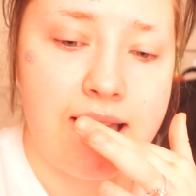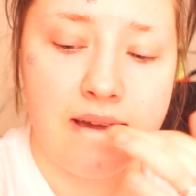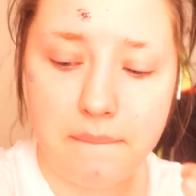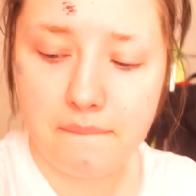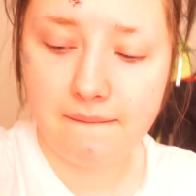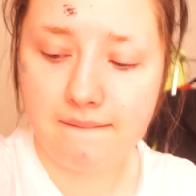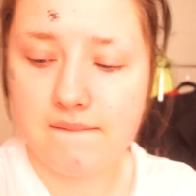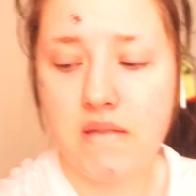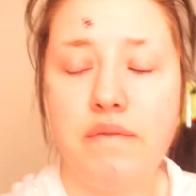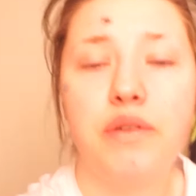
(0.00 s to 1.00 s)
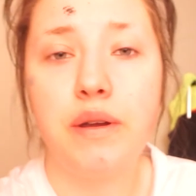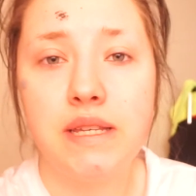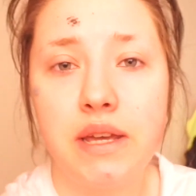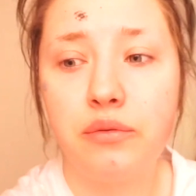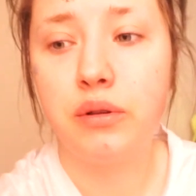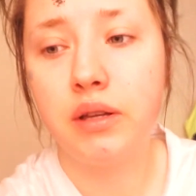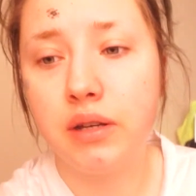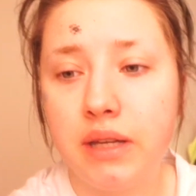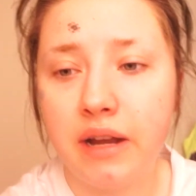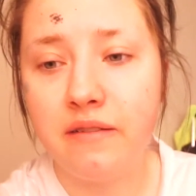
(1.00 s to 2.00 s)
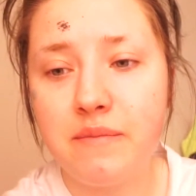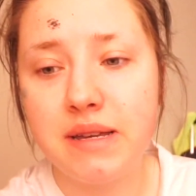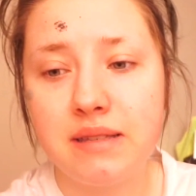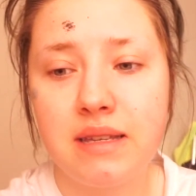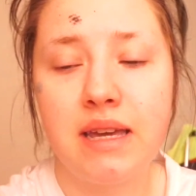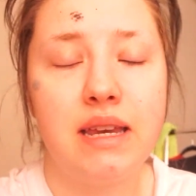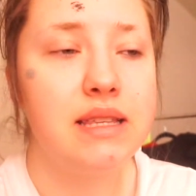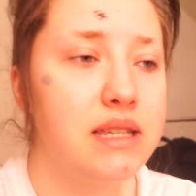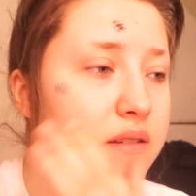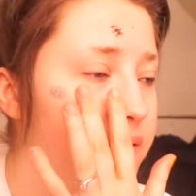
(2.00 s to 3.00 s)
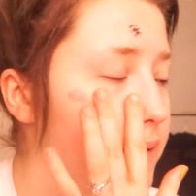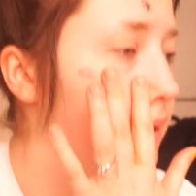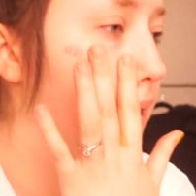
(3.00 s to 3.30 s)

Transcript: Um, even though I take really good care of my skin, I still feel